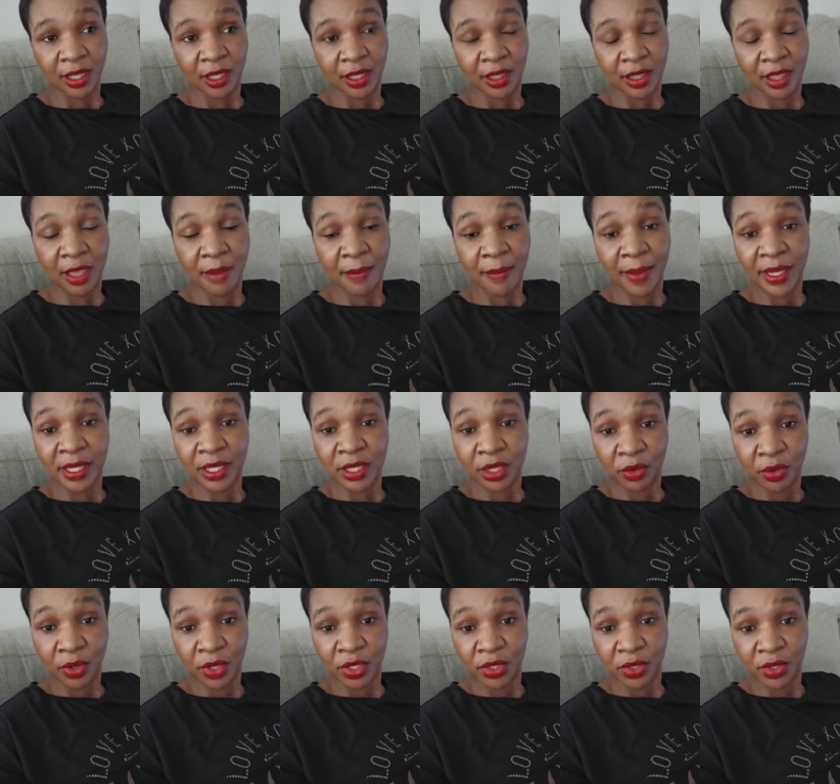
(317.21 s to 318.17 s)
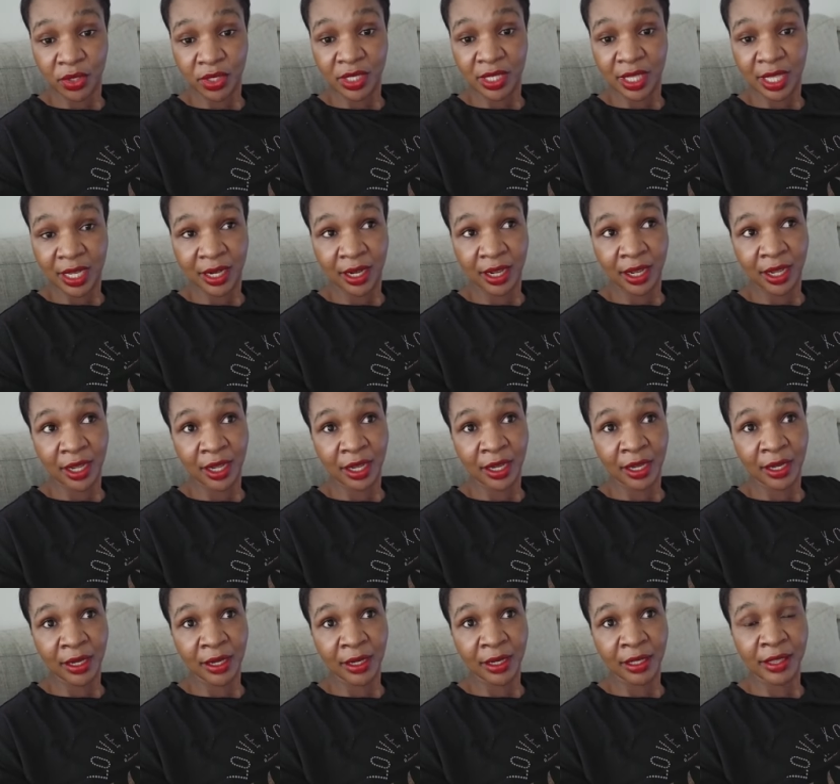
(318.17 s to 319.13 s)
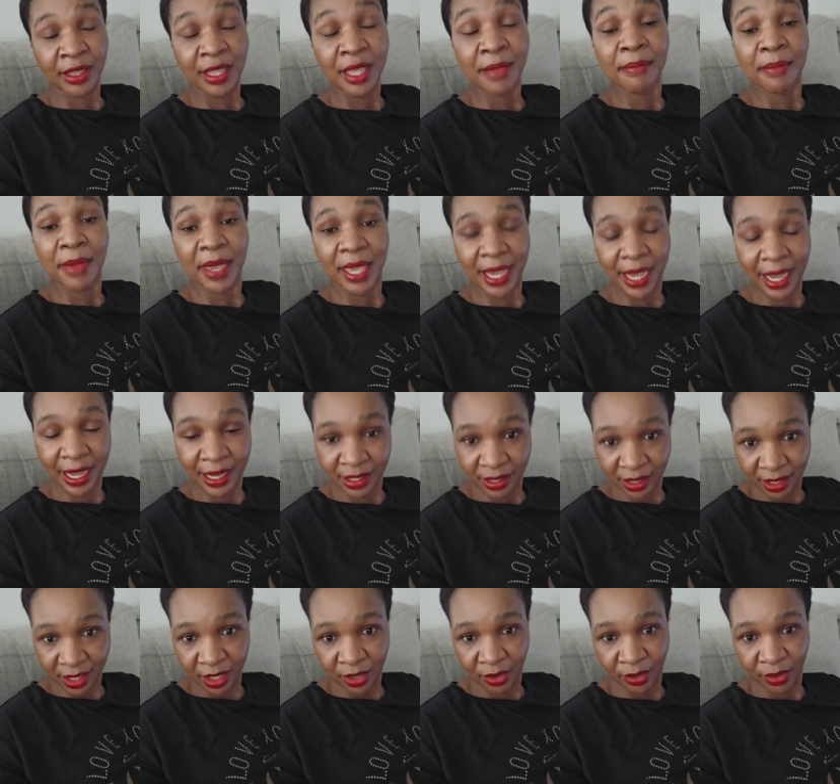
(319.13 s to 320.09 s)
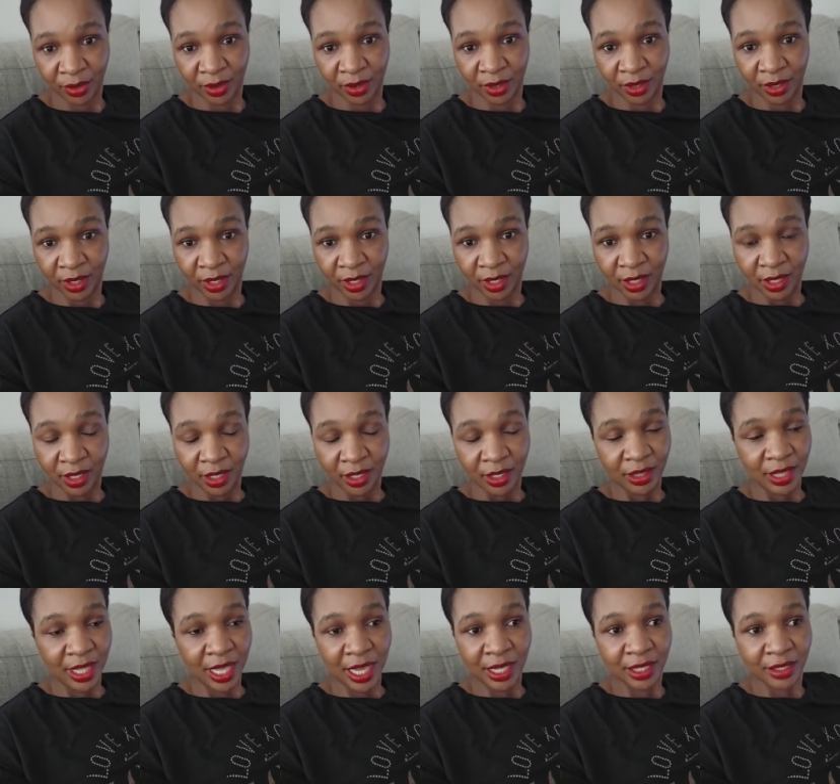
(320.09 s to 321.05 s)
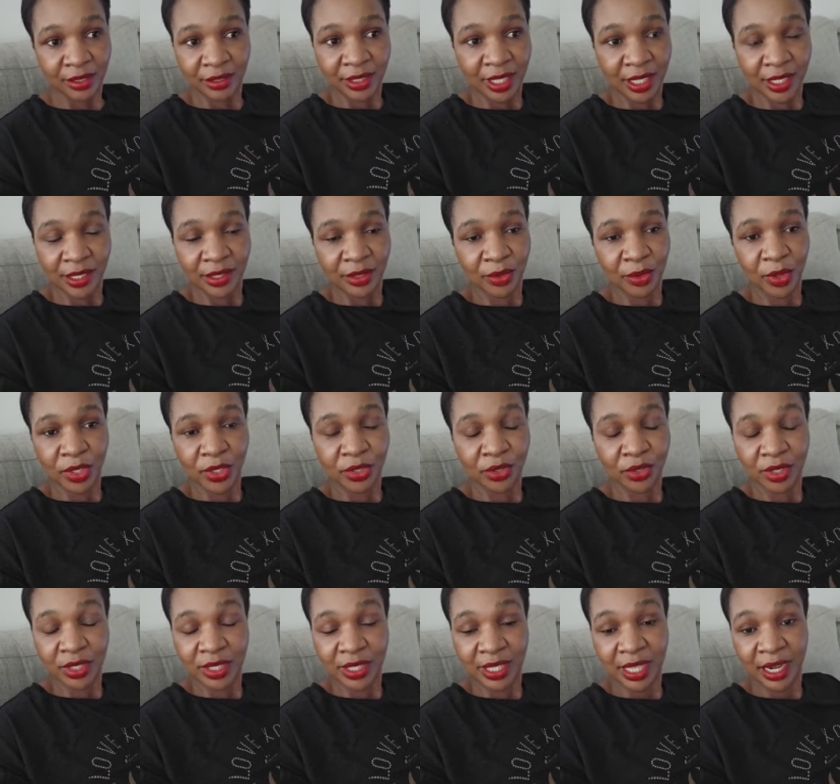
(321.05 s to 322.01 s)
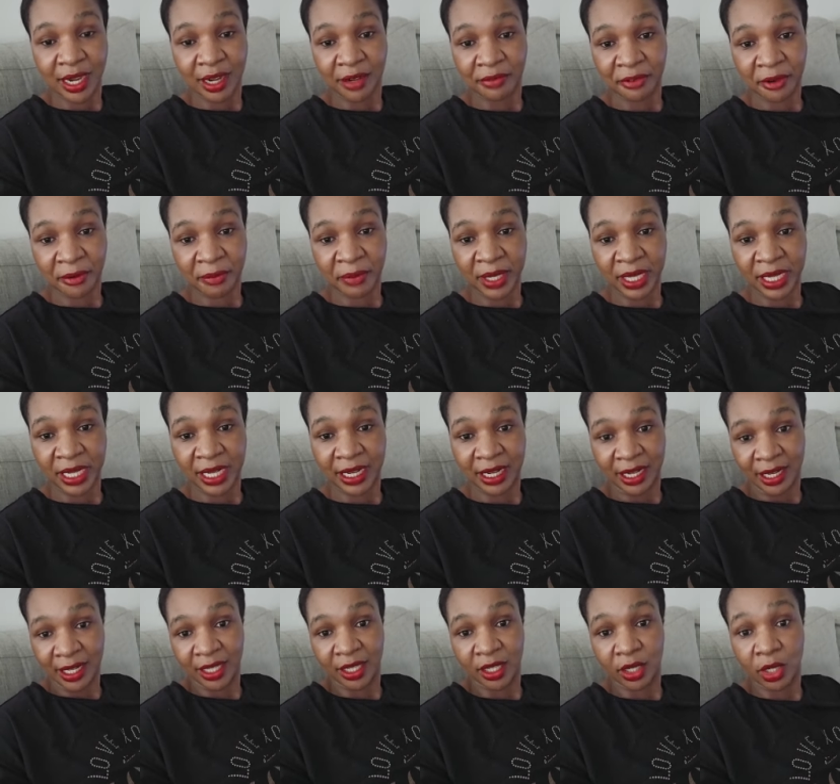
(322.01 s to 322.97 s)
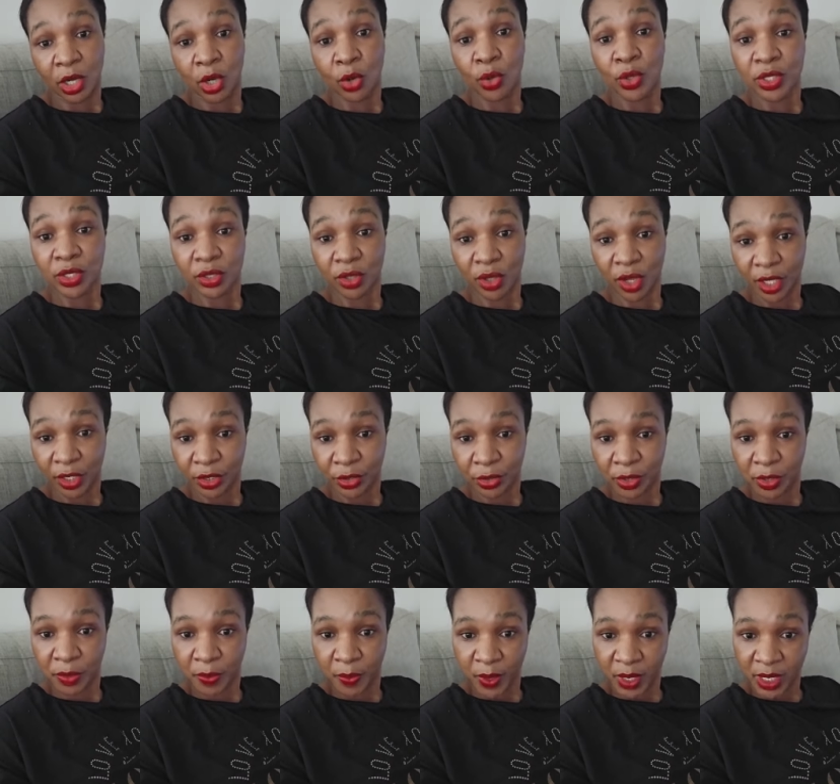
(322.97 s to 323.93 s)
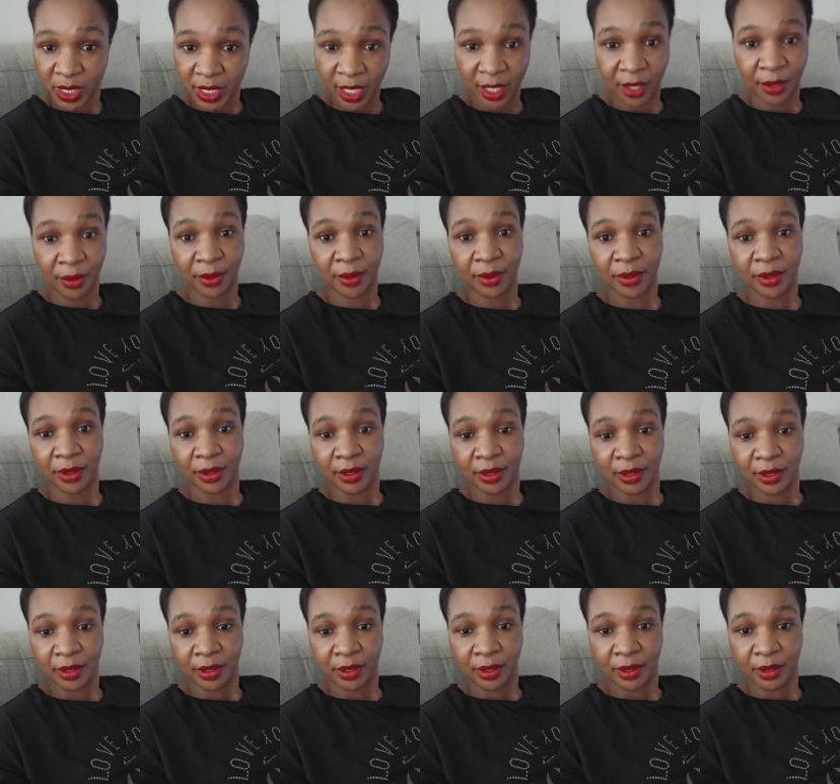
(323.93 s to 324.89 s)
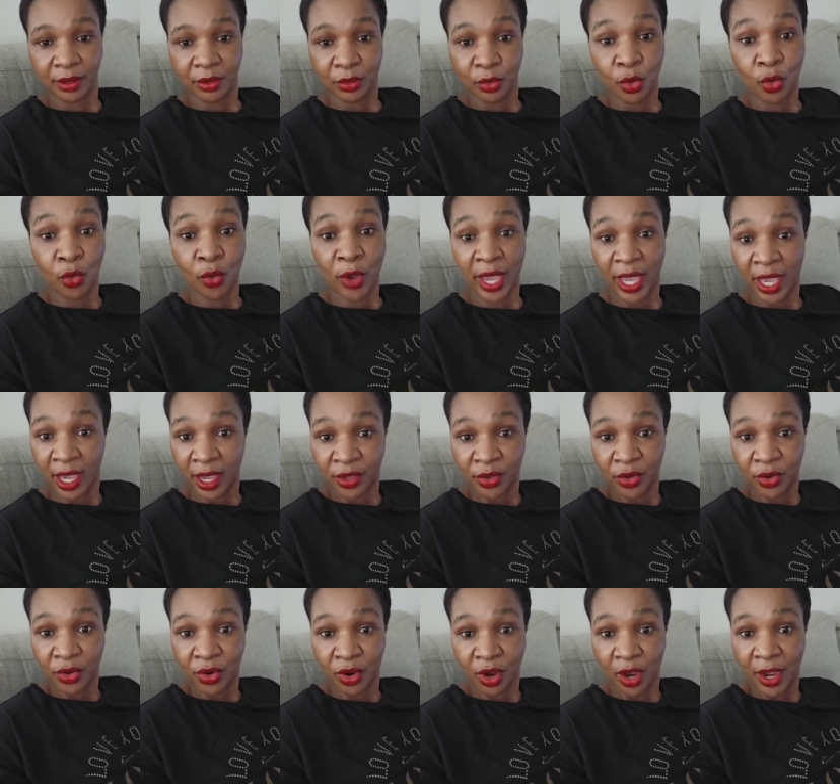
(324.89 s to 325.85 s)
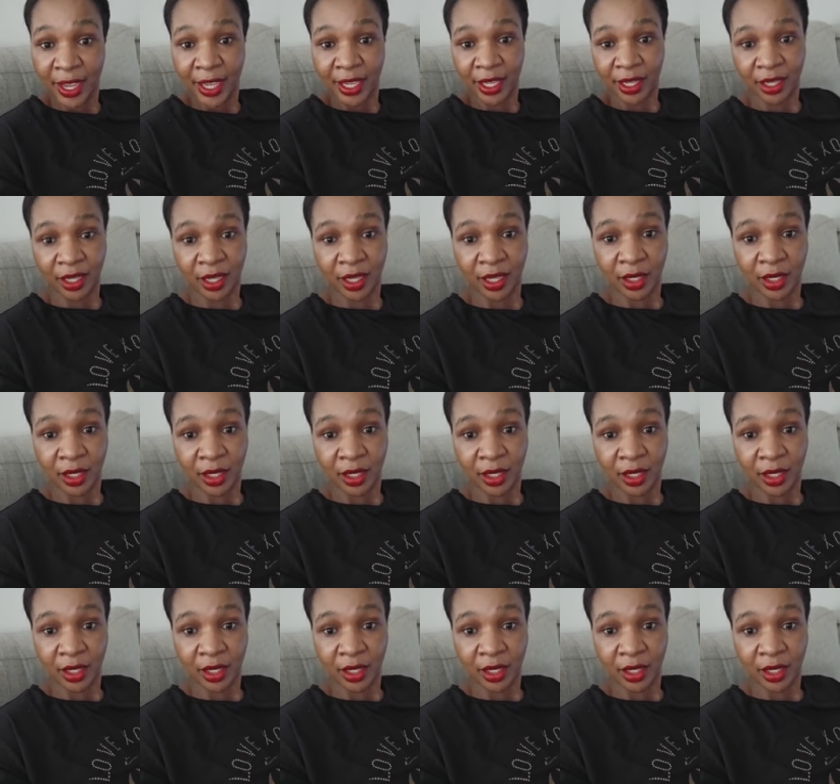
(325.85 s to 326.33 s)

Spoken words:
The embassy questions that they may ask you. They are just questions that are familiar, like who is going to sponsor you? Where are you going?